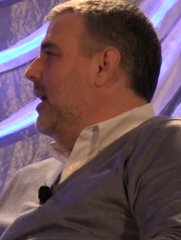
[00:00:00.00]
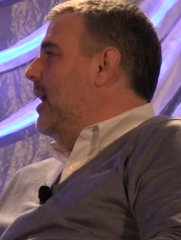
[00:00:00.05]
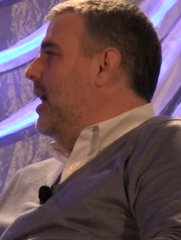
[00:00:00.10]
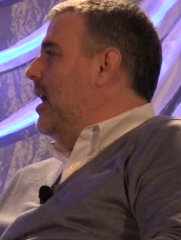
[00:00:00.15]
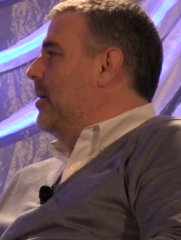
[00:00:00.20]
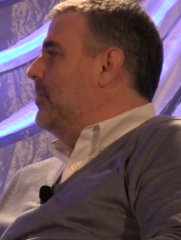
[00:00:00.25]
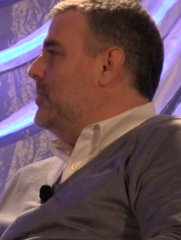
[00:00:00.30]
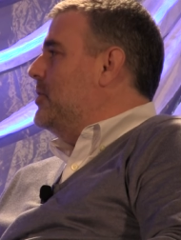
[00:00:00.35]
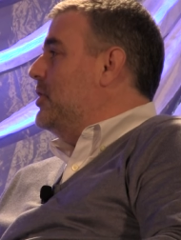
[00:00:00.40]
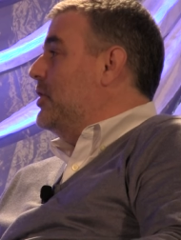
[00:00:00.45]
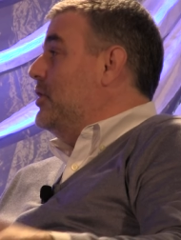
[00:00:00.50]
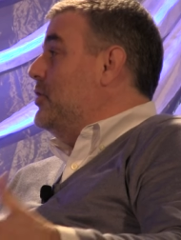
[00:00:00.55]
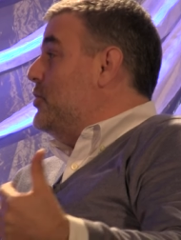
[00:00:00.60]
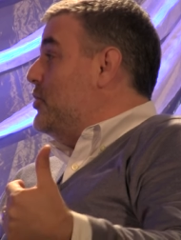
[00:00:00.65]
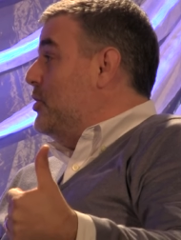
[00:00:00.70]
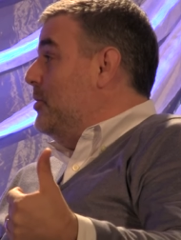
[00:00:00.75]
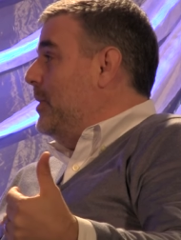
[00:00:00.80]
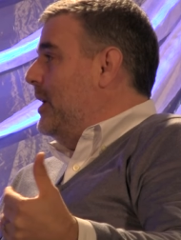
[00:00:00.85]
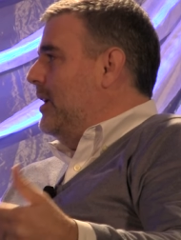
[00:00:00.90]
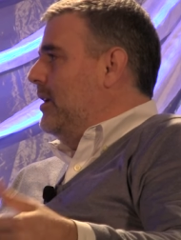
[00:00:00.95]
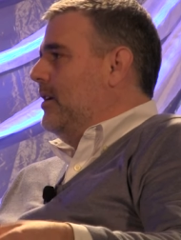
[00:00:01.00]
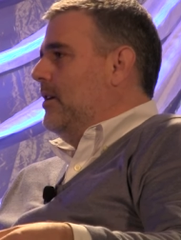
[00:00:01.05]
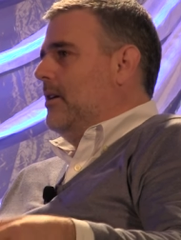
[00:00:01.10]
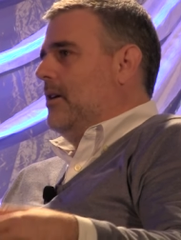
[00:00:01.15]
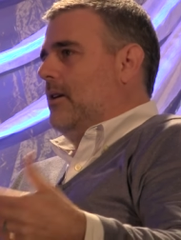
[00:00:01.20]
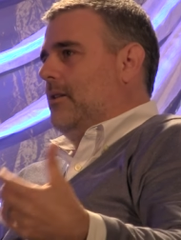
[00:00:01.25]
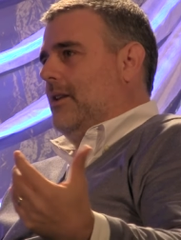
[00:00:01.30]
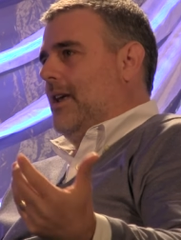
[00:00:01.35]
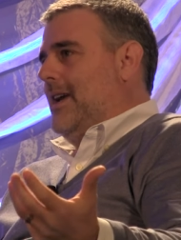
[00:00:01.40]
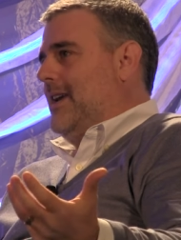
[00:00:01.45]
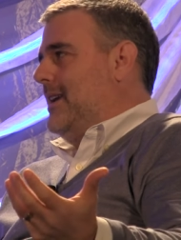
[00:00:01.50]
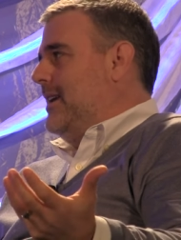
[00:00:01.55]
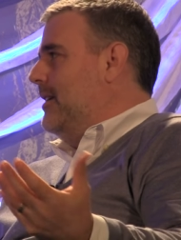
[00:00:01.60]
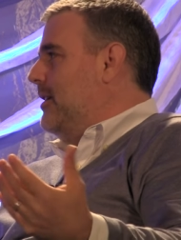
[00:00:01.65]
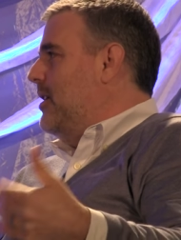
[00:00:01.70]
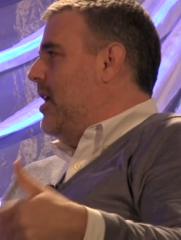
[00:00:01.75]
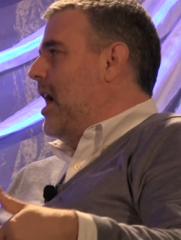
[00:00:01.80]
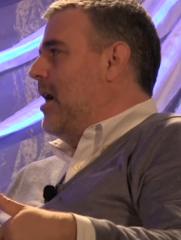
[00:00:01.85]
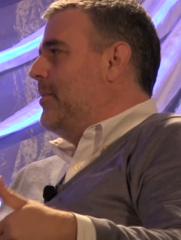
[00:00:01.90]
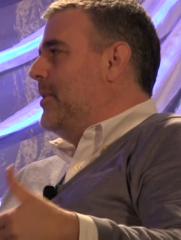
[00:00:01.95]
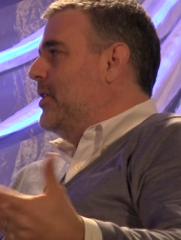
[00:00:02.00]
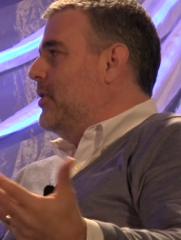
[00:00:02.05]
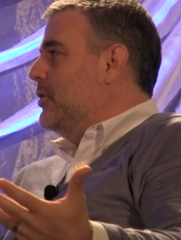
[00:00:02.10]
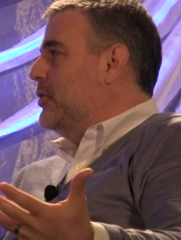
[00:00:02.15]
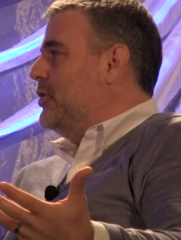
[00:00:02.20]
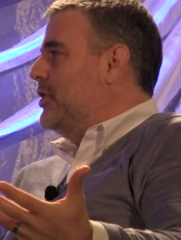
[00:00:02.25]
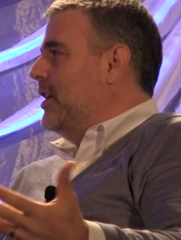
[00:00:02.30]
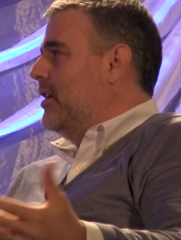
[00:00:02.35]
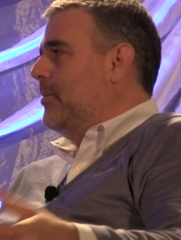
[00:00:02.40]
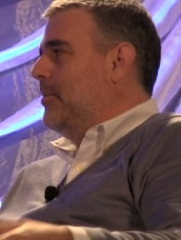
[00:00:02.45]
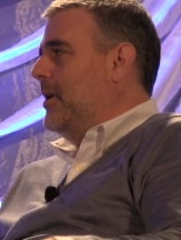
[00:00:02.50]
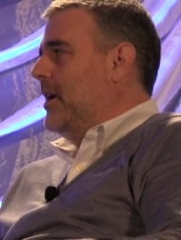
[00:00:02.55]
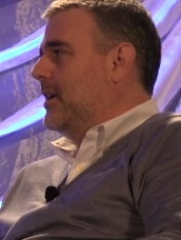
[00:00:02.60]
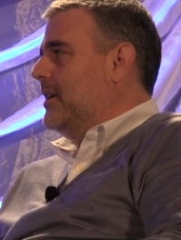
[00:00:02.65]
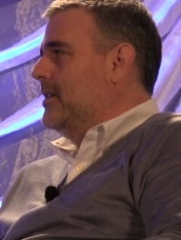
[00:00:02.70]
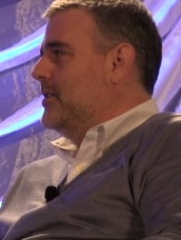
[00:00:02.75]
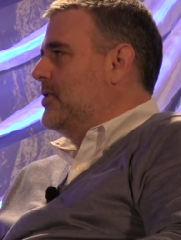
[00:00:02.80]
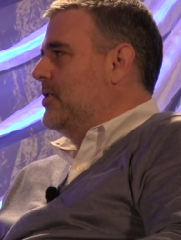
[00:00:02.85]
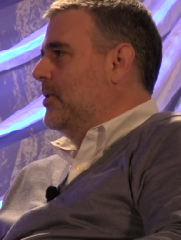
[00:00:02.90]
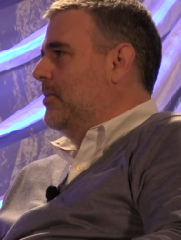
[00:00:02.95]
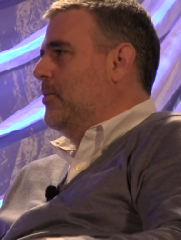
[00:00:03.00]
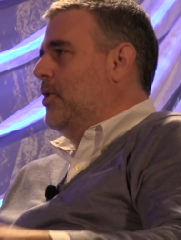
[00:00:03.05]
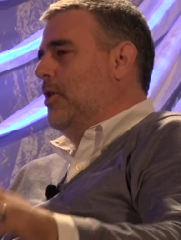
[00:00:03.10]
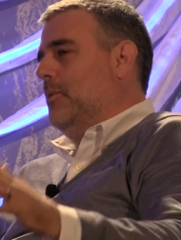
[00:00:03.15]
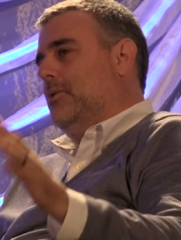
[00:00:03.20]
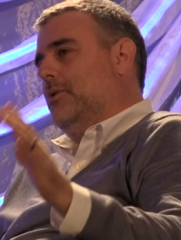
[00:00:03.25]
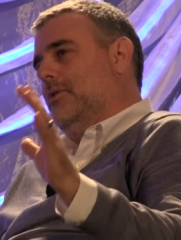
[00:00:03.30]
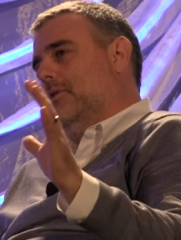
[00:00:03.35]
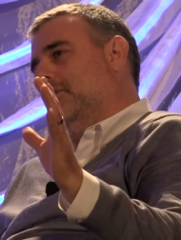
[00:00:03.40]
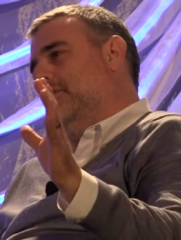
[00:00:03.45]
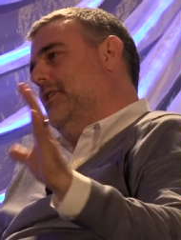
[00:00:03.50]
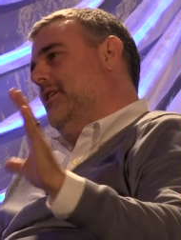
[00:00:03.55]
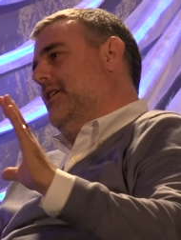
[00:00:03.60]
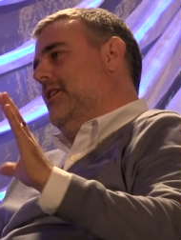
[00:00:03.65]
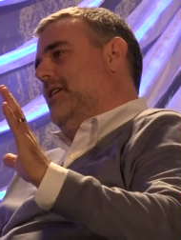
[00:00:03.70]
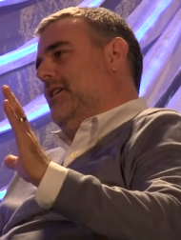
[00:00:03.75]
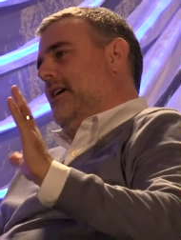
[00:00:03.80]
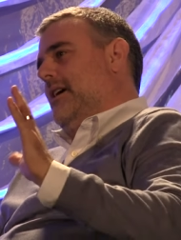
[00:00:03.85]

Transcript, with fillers: um, to consume it, like, comment, or share upon it. So mobile,